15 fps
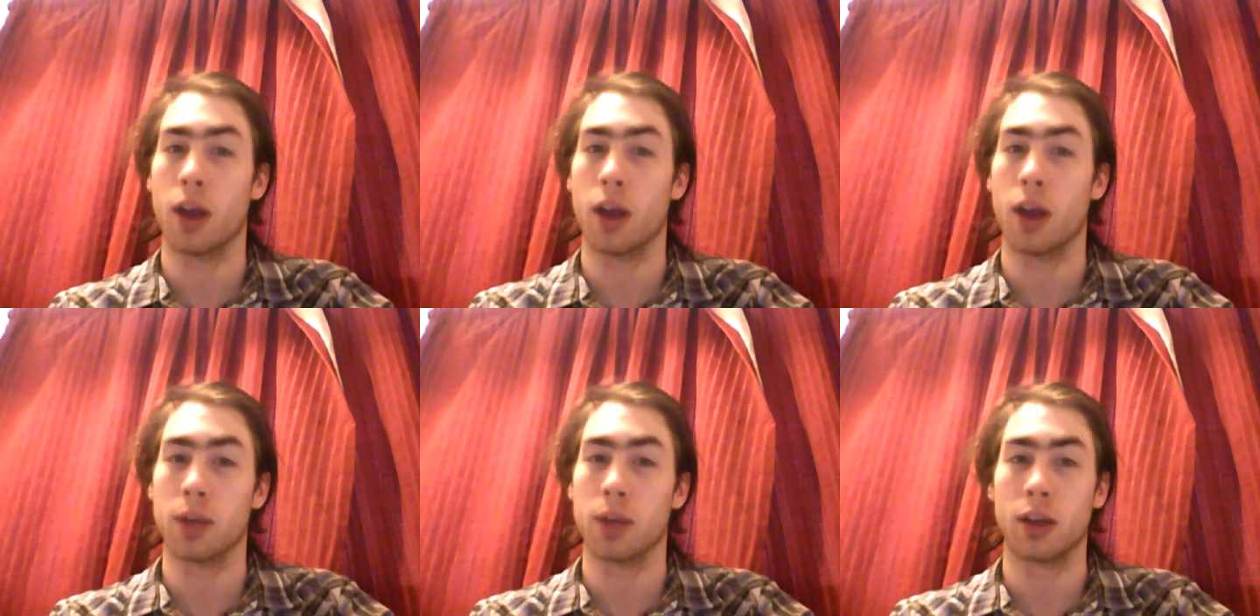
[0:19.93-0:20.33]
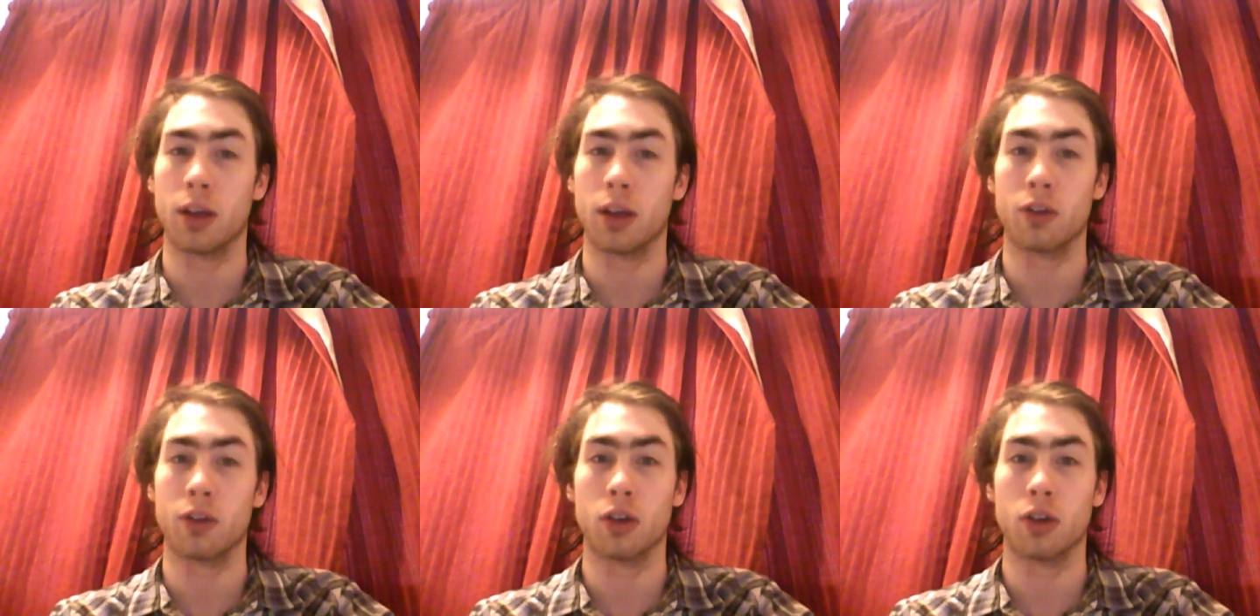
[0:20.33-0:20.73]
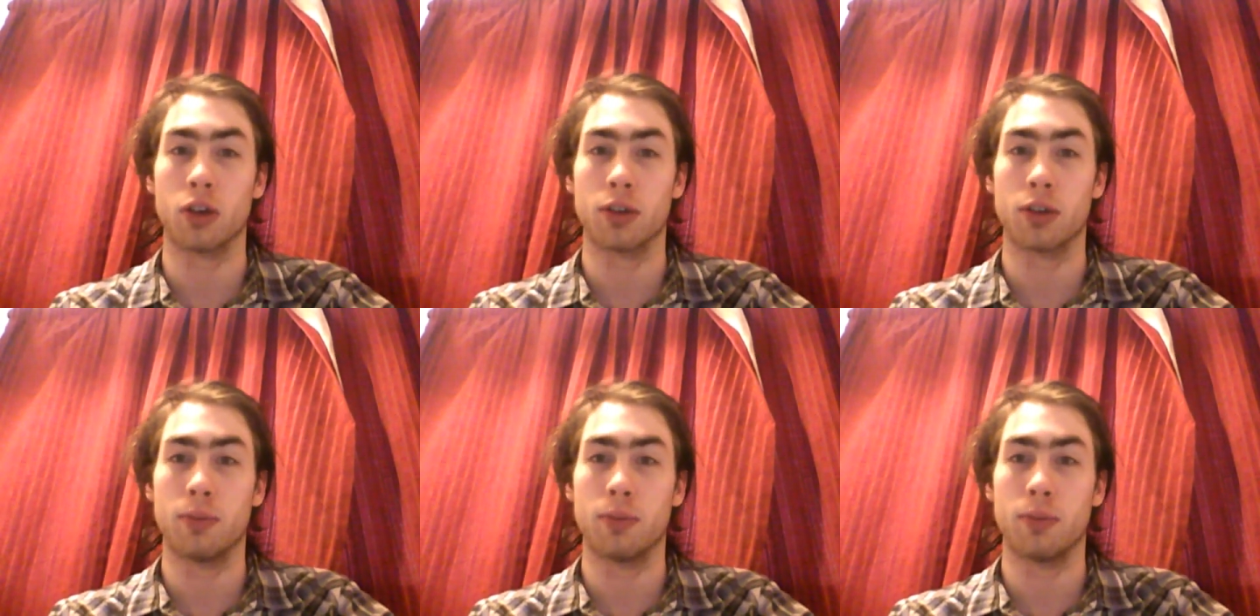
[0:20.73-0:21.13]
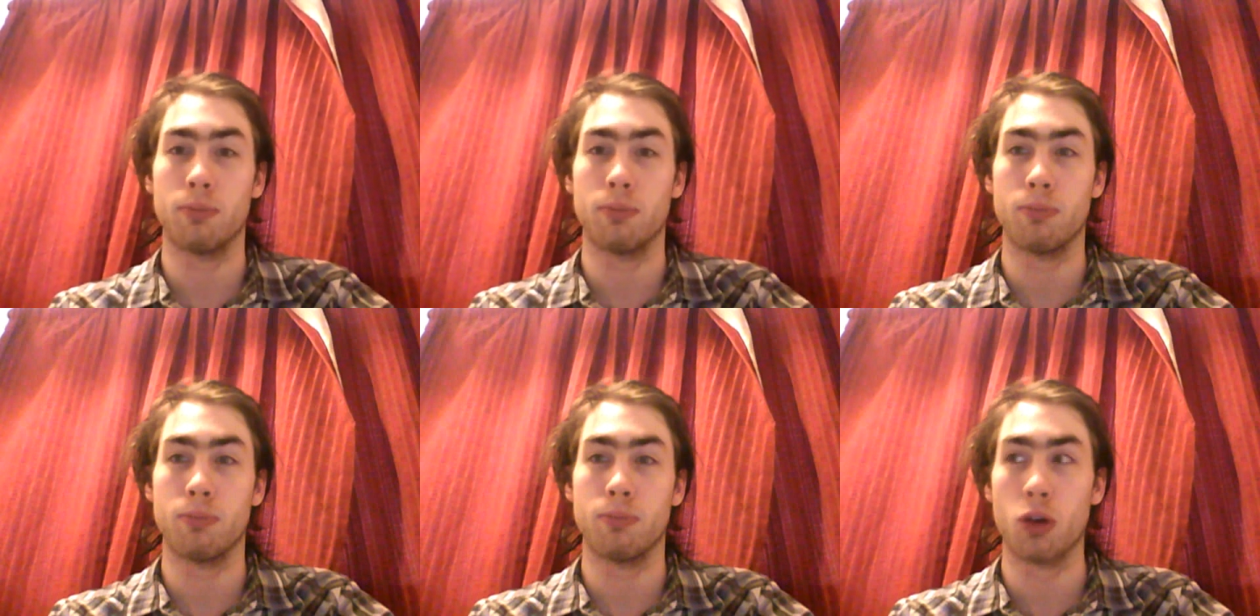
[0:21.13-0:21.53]
I mean, I've got
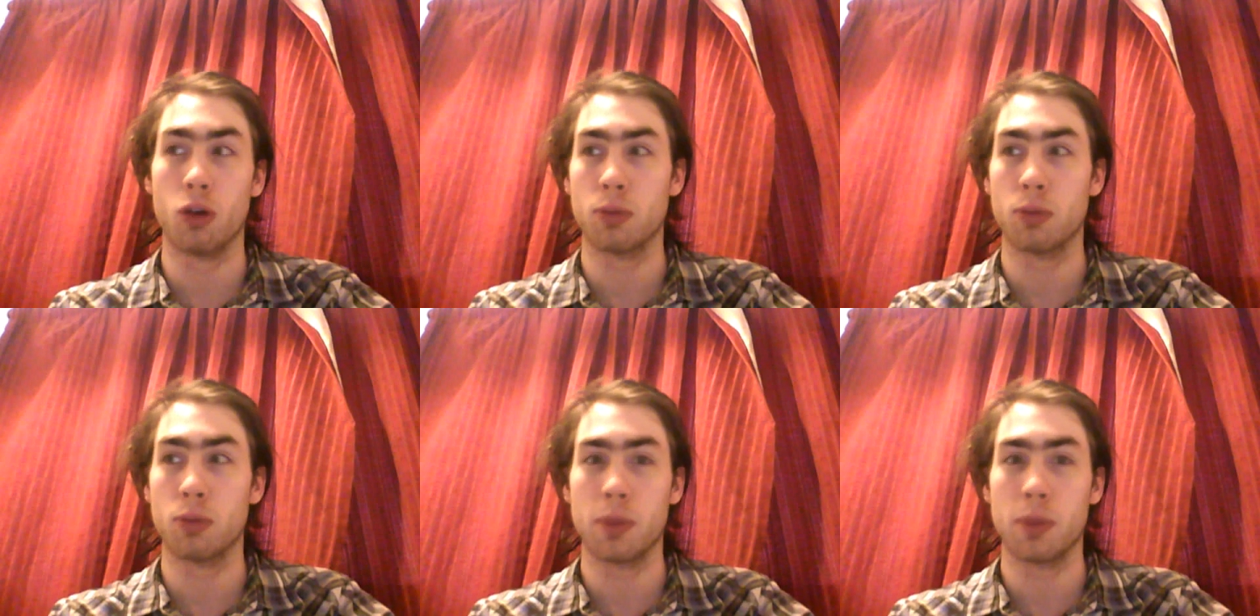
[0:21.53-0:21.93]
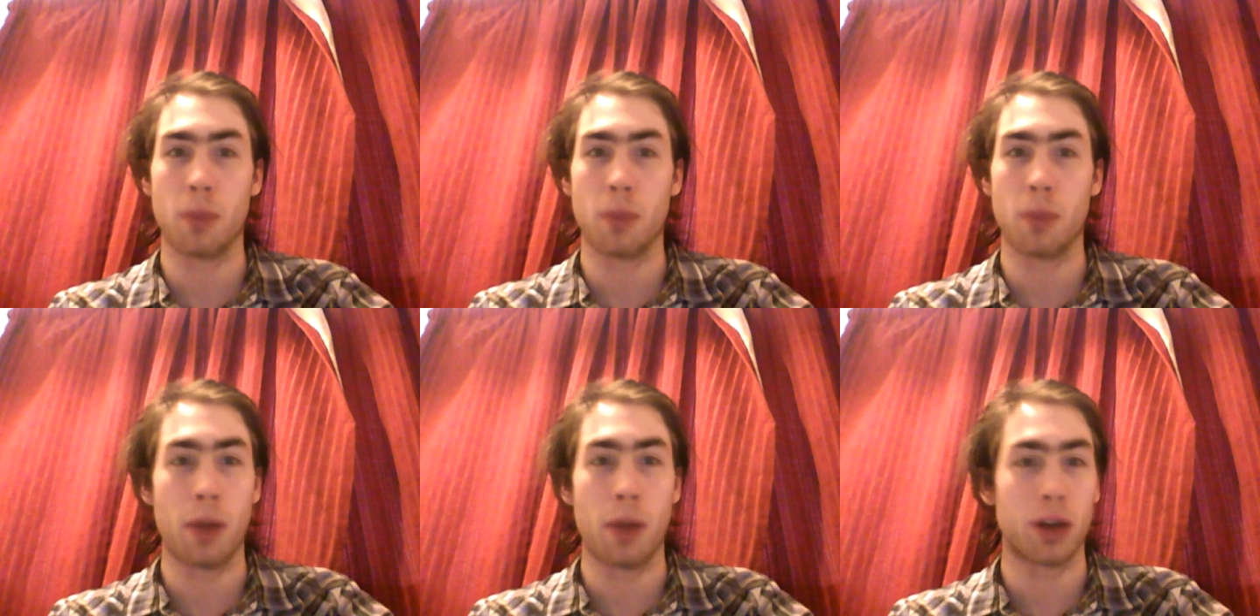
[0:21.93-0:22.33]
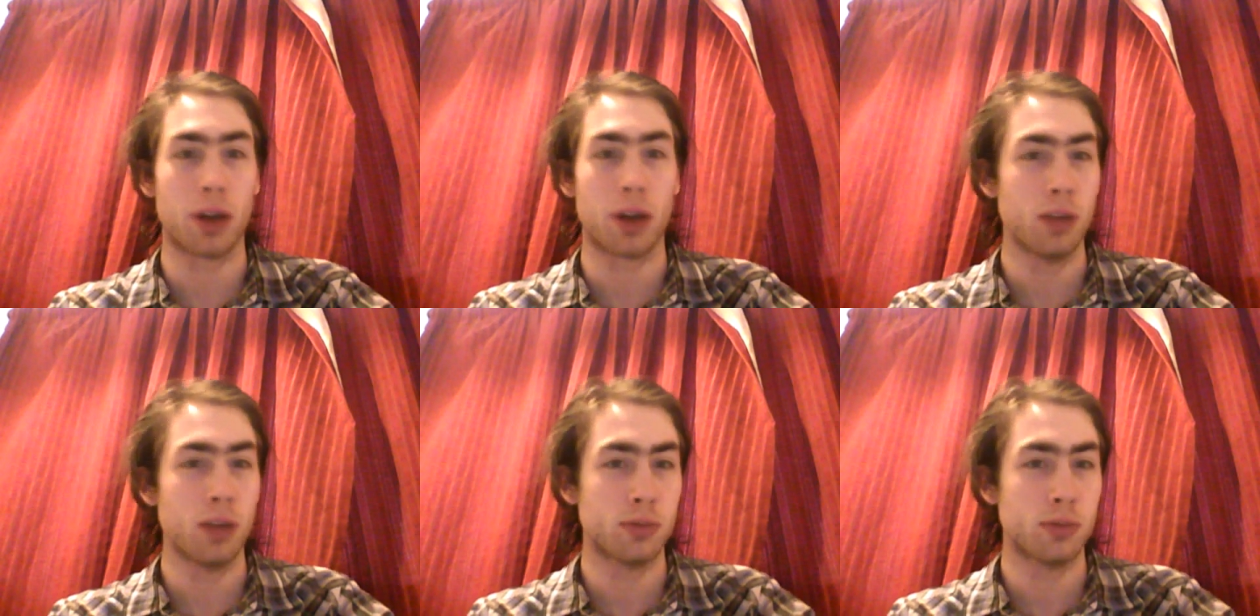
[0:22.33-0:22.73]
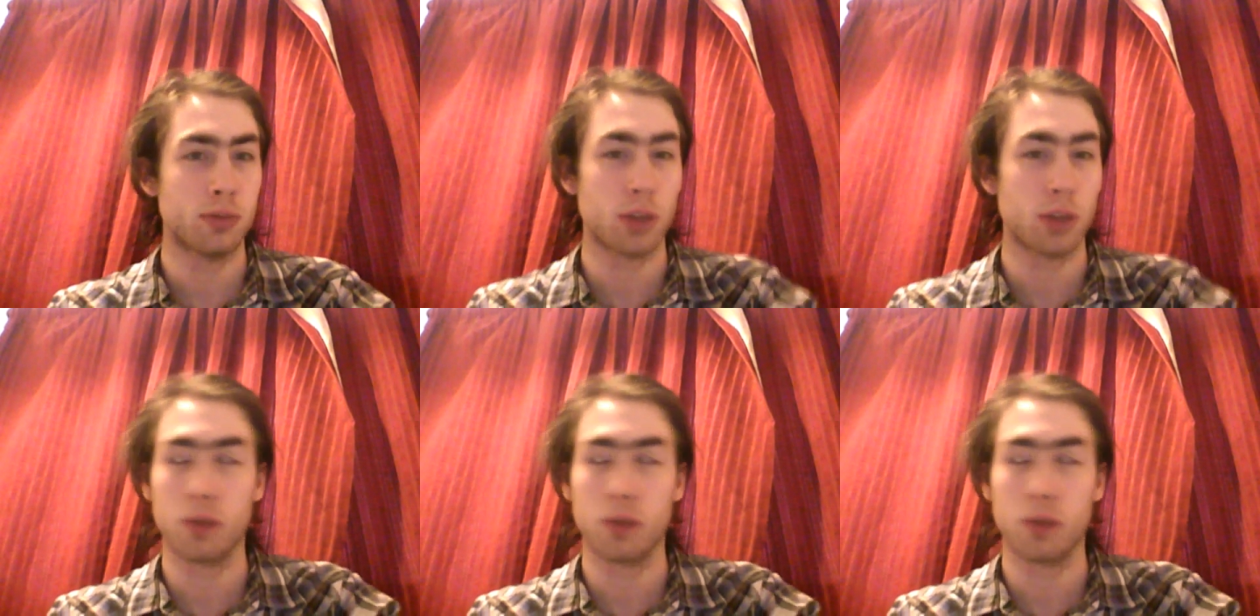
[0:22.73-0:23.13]
multiple people from America,
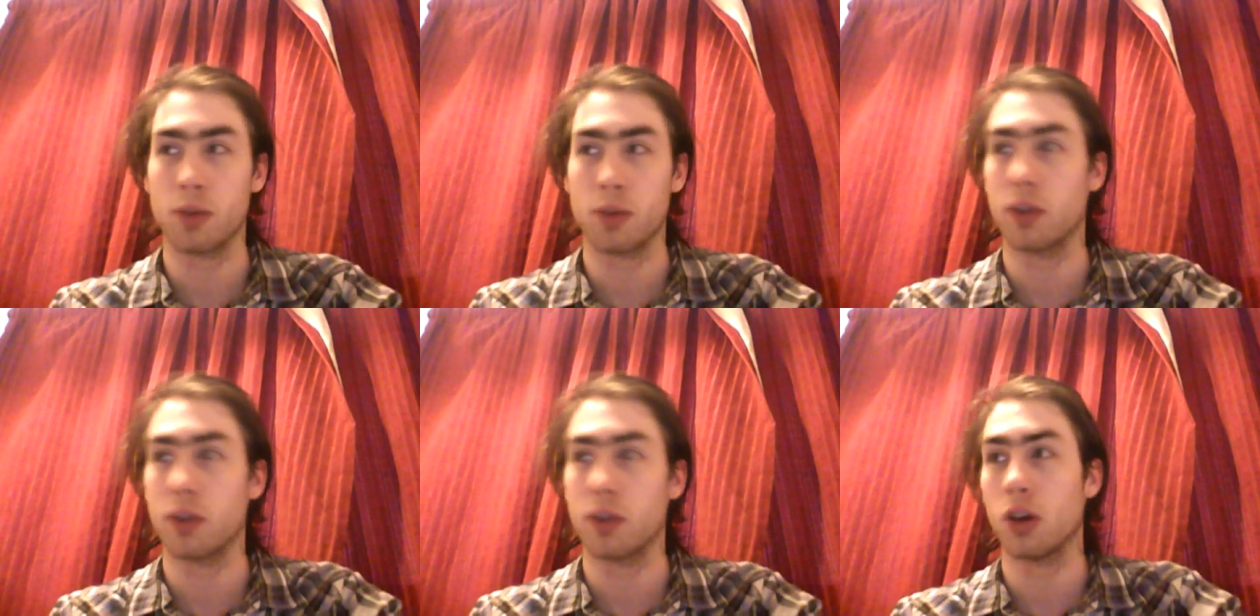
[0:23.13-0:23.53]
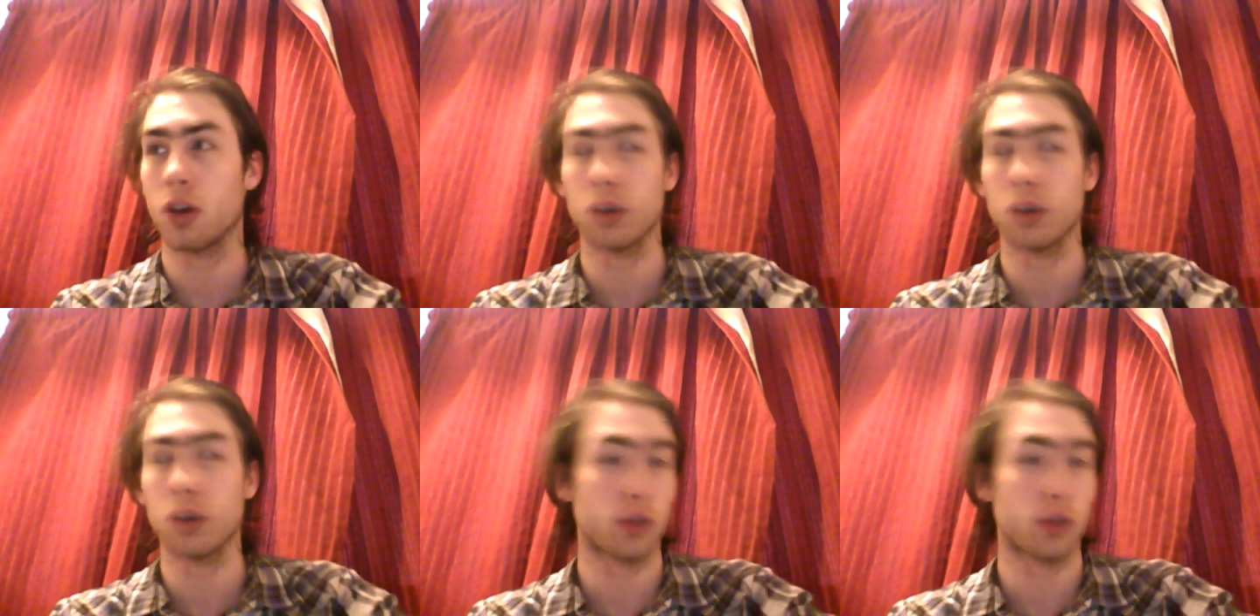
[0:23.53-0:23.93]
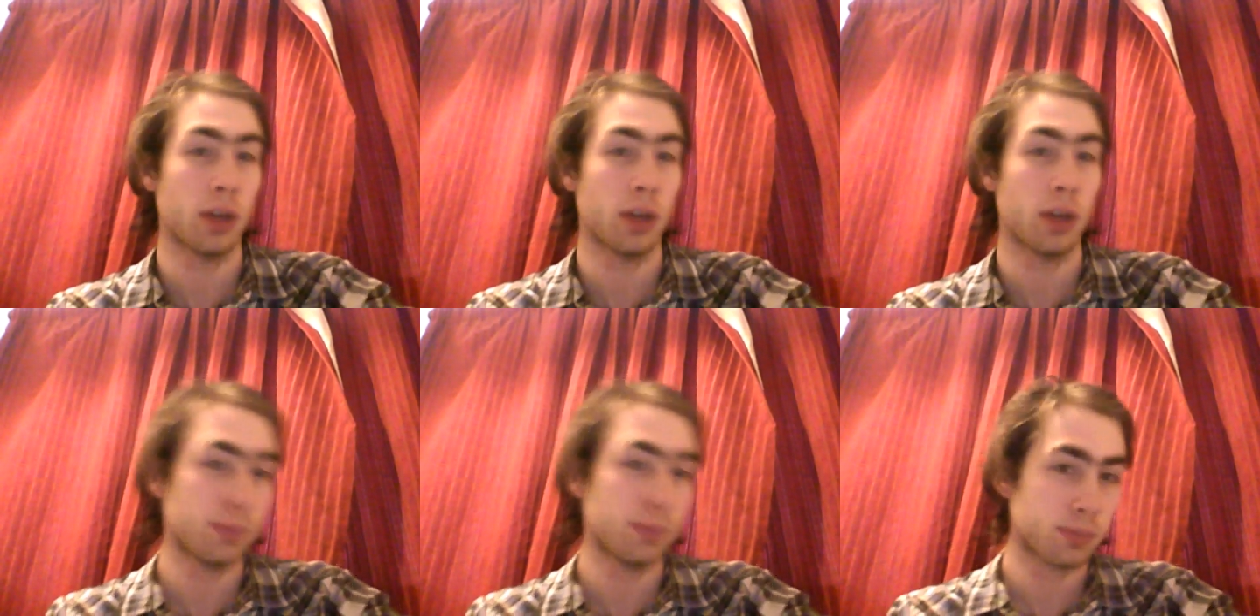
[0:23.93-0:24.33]
someone from even Austria.